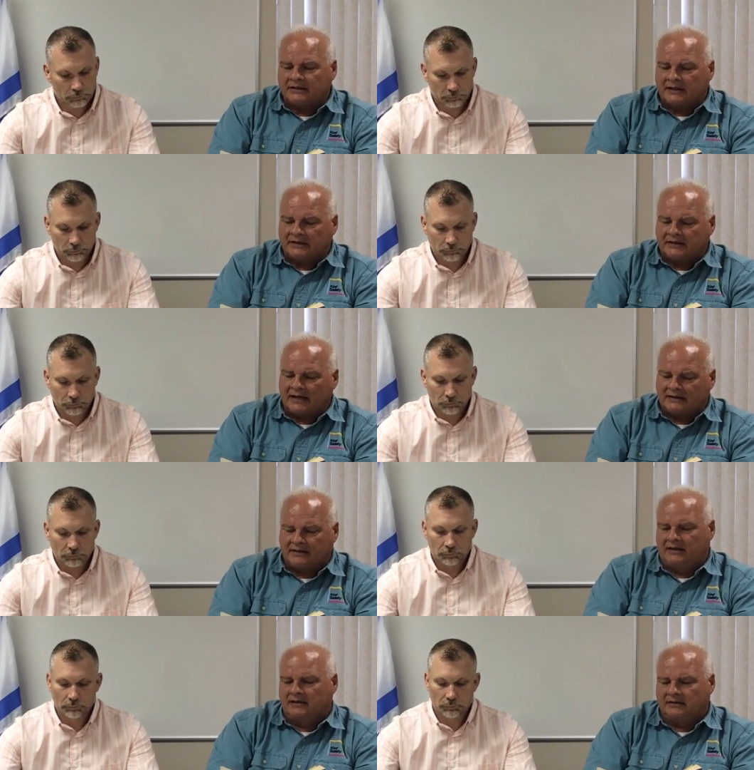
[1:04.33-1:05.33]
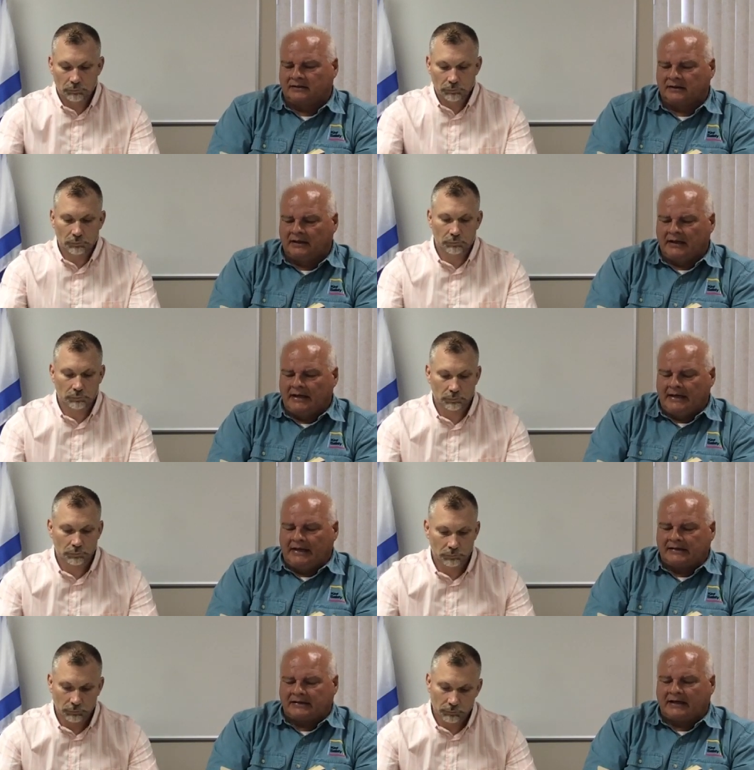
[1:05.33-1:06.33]
Speaker 1: says, it says this.
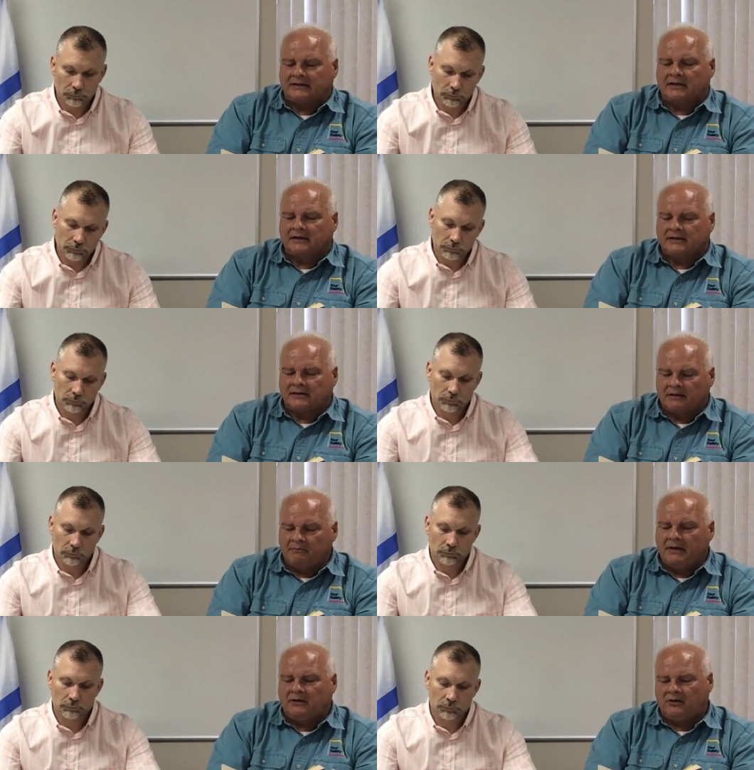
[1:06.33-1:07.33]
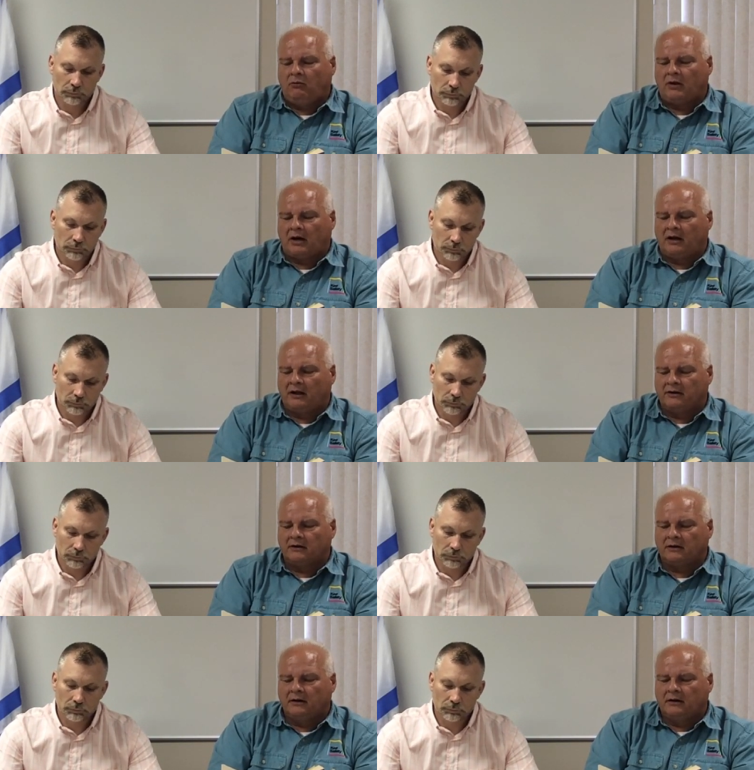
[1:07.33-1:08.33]
It says, submit to one
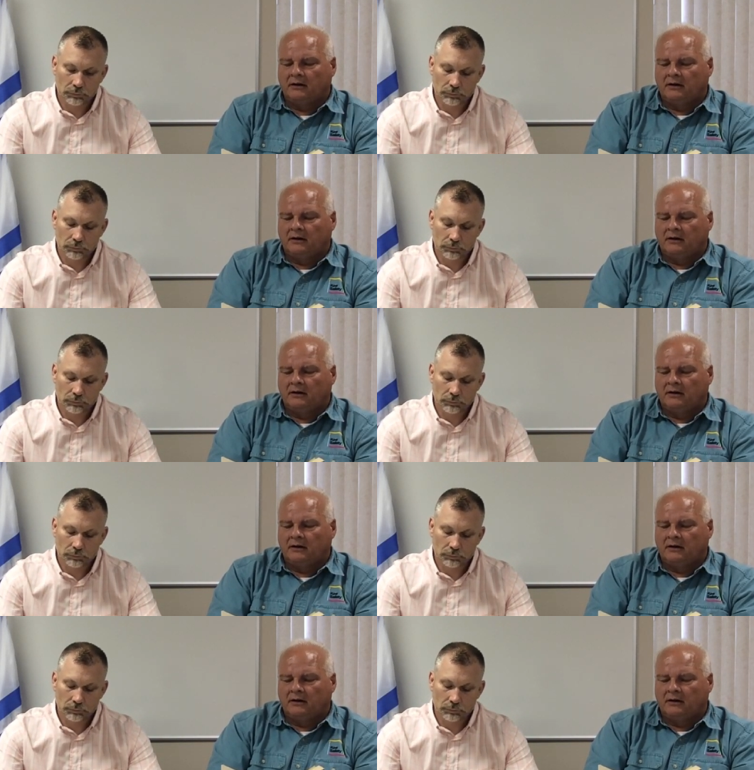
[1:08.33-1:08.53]
another